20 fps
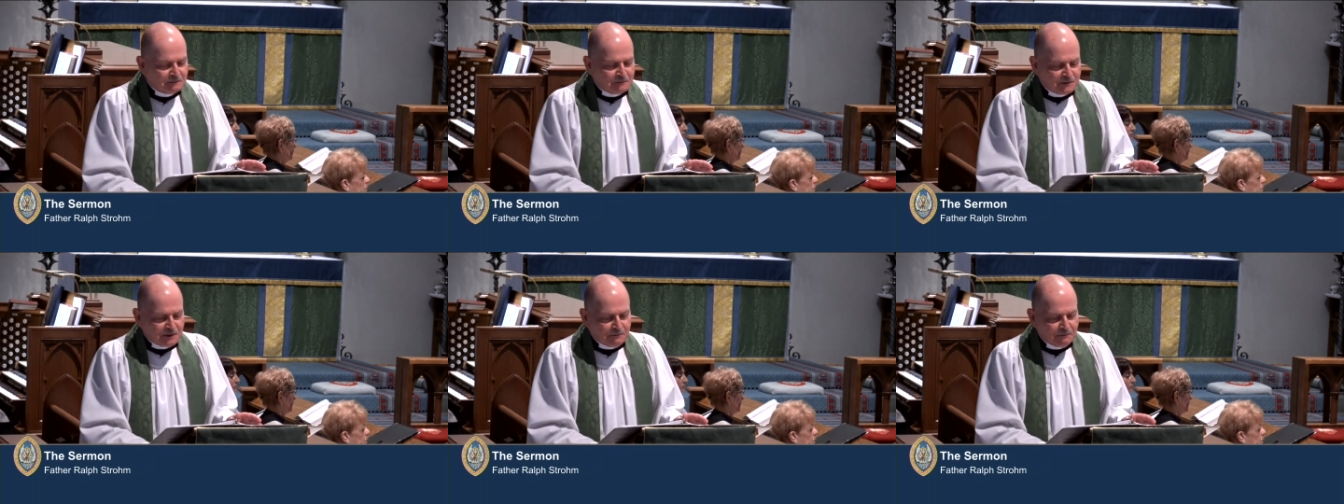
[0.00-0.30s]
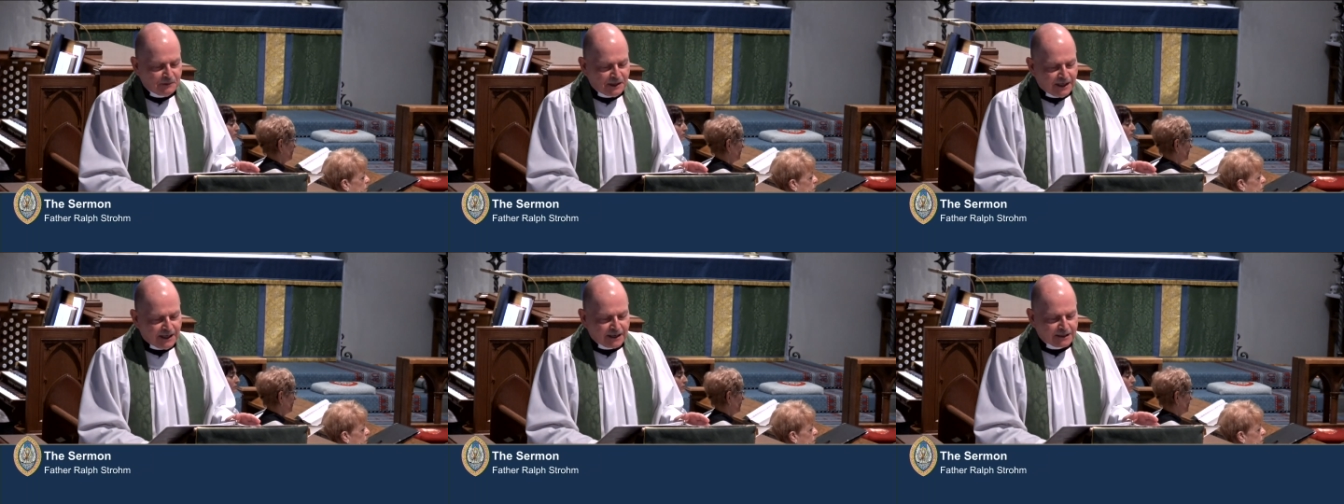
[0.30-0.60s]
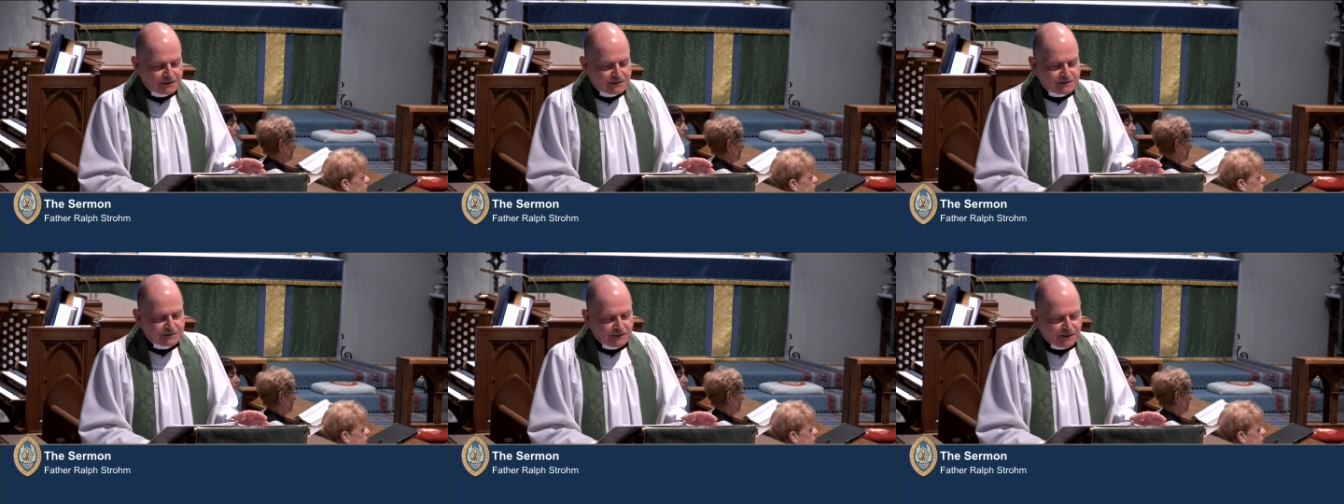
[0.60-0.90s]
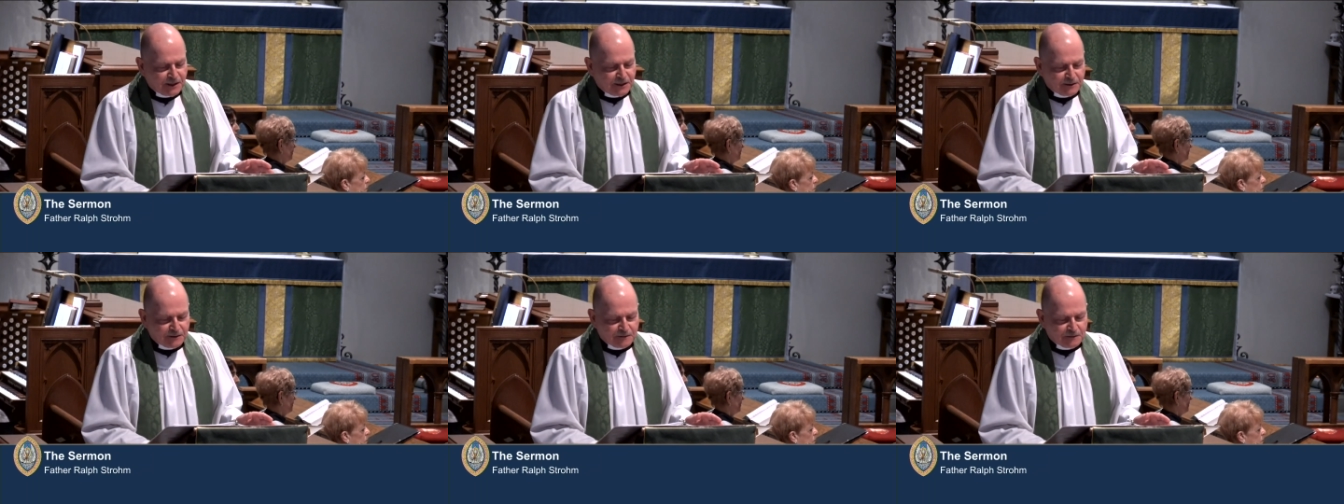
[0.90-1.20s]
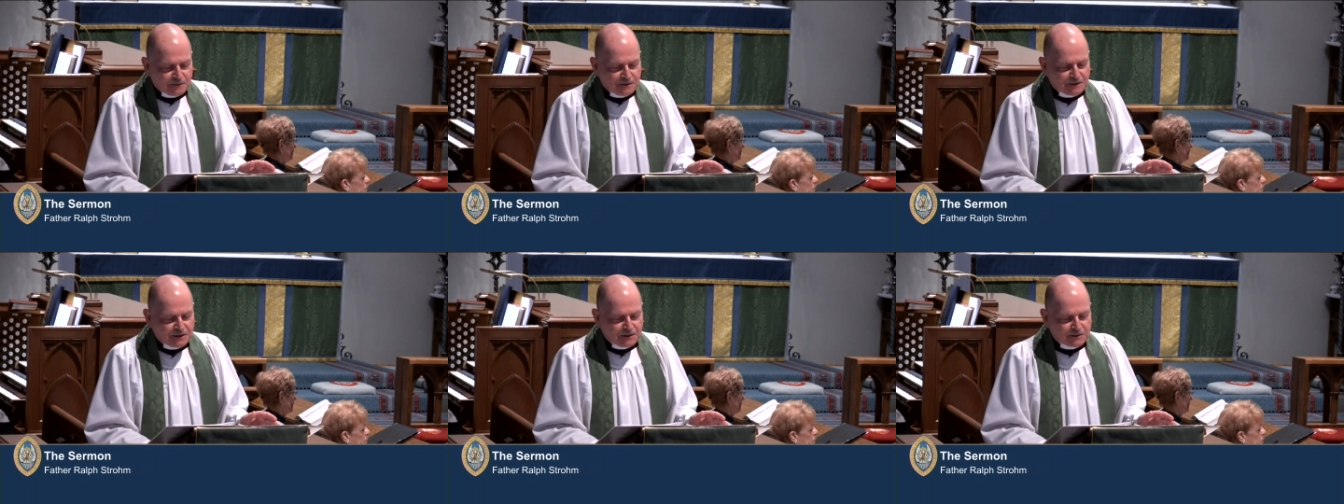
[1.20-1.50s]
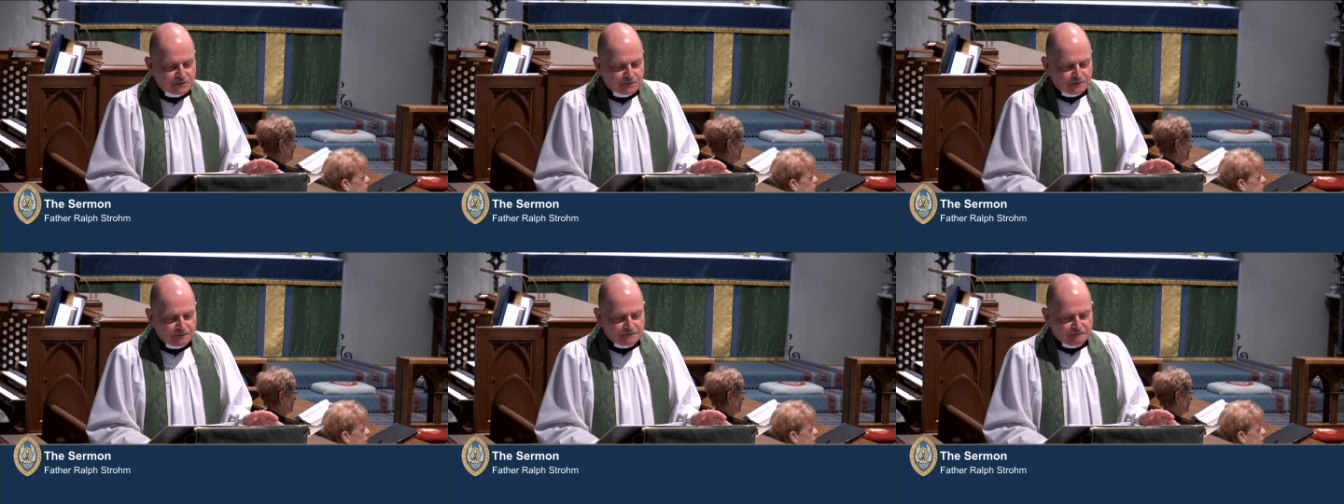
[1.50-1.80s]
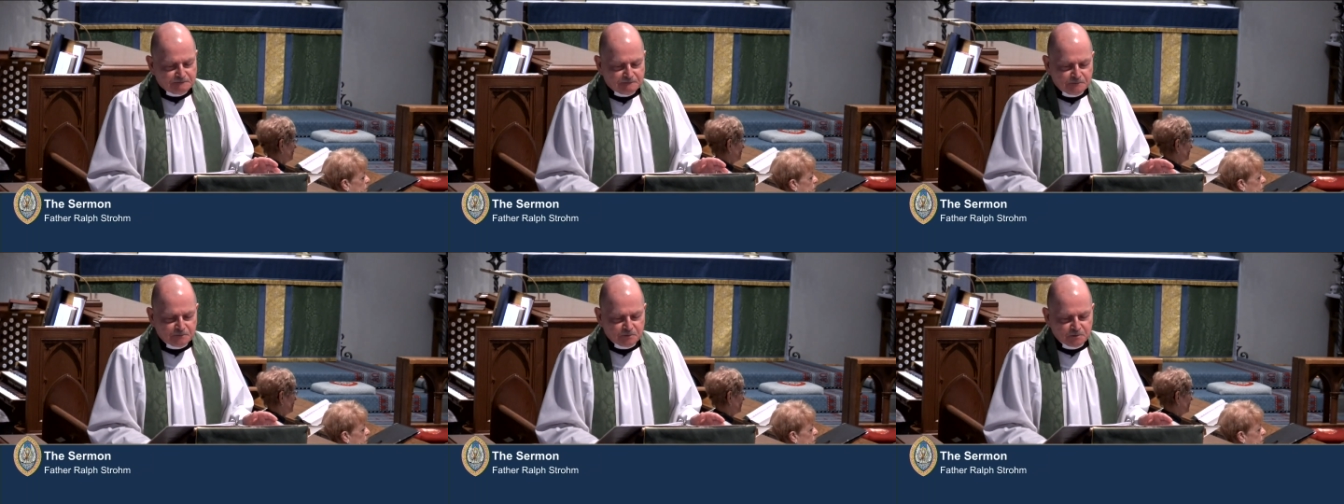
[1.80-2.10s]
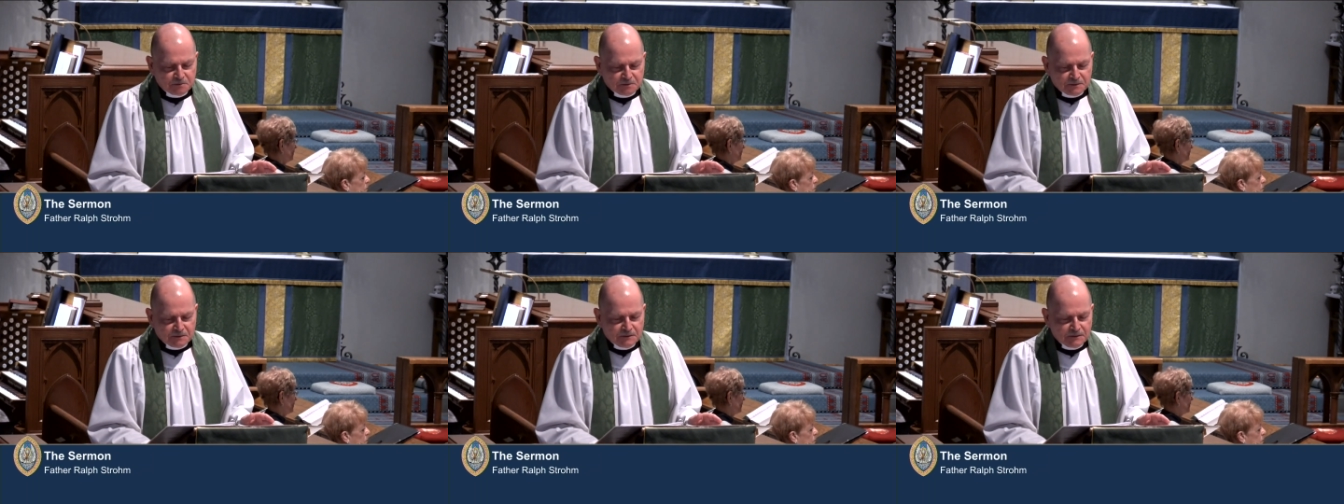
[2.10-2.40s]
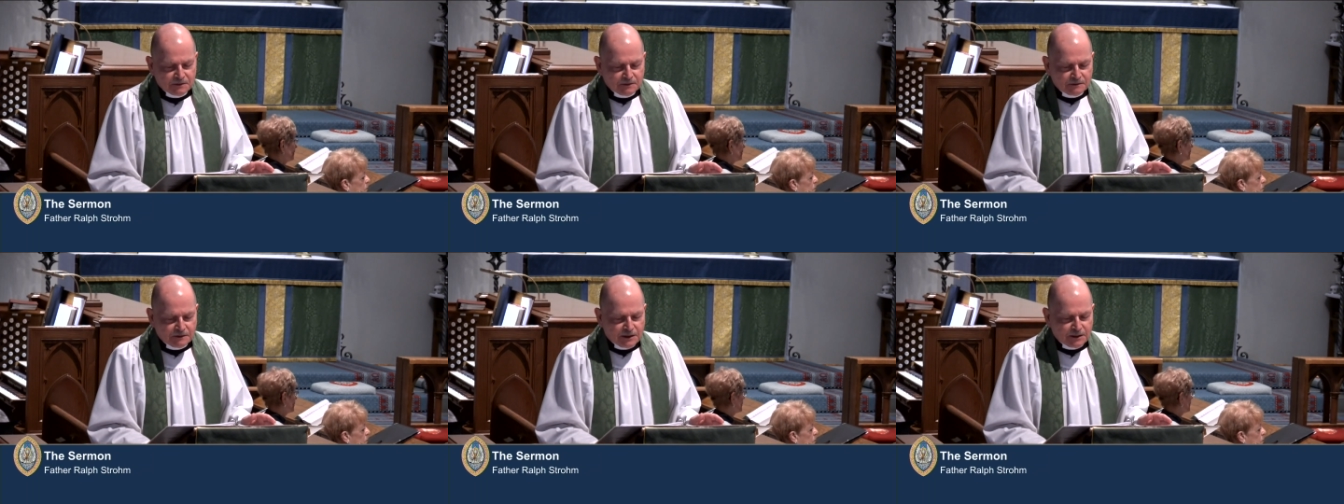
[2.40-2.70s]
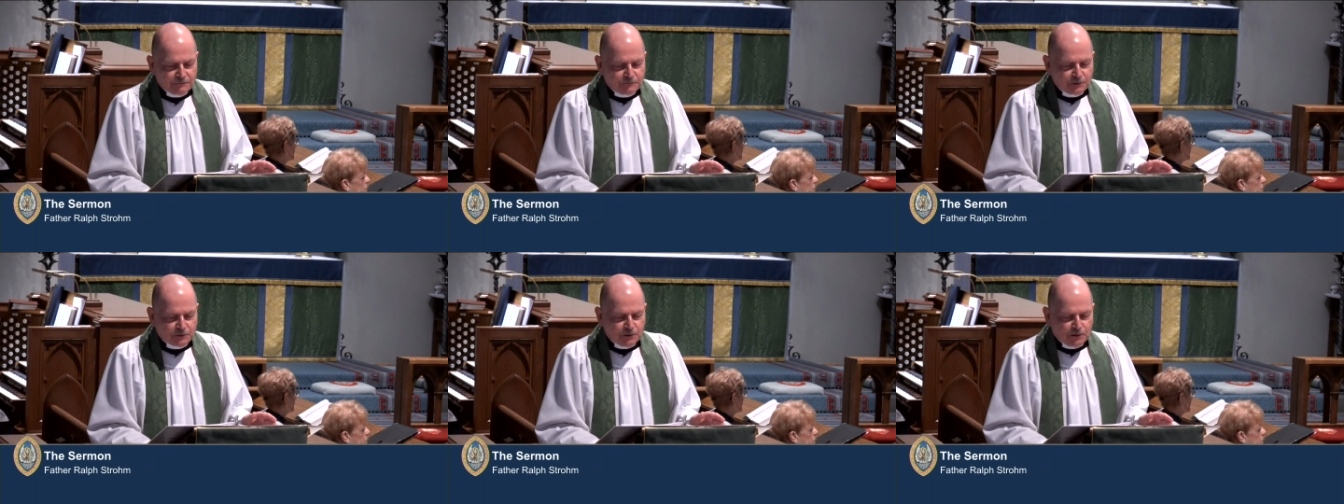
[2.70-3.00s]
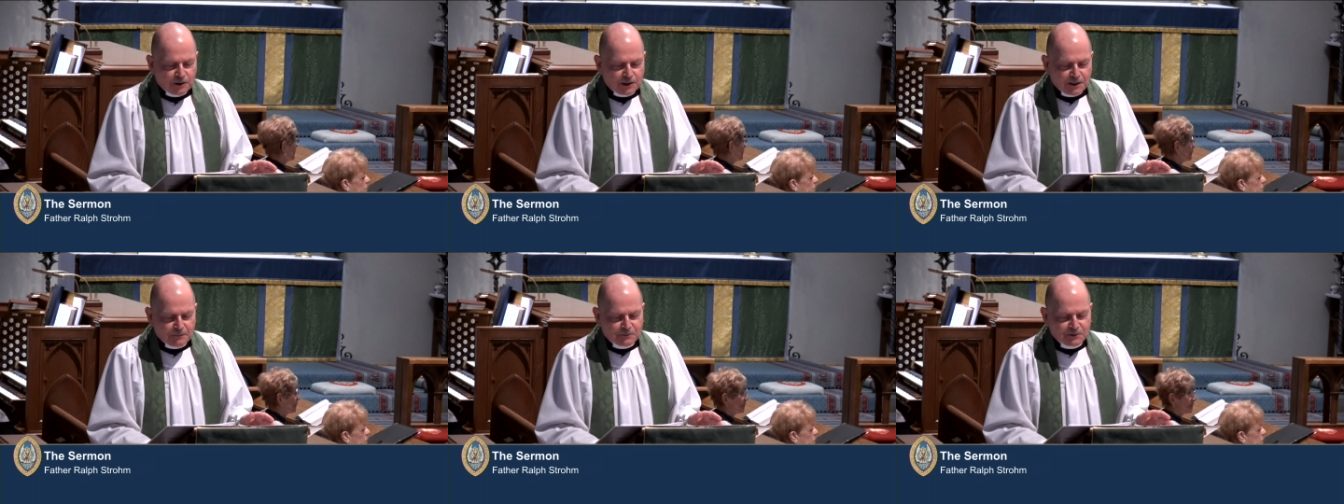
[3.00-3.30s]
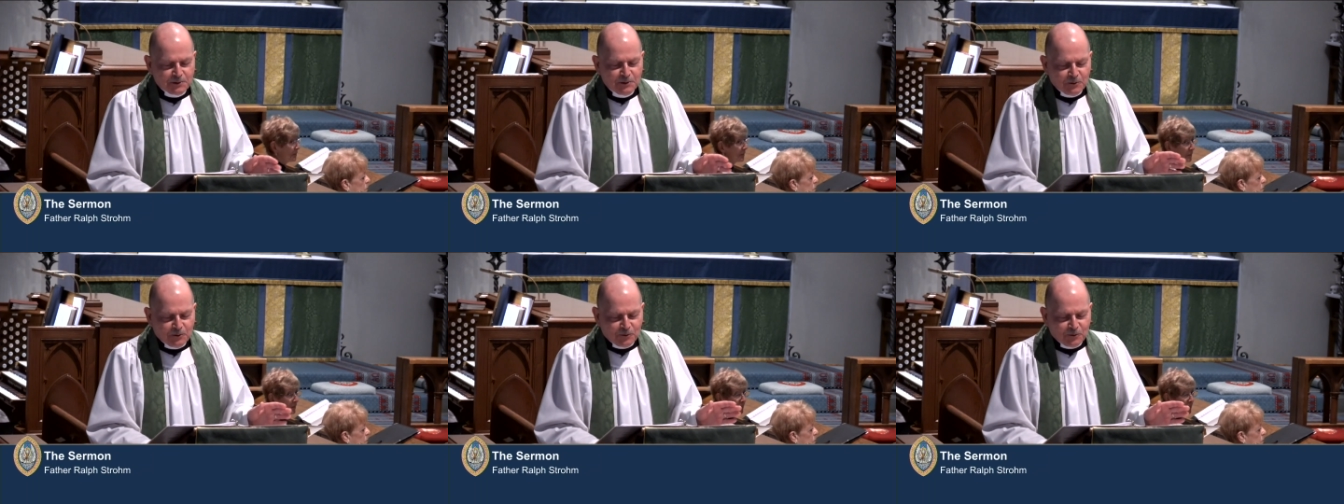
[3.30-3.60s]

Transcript: the backside of the desert. And if you look up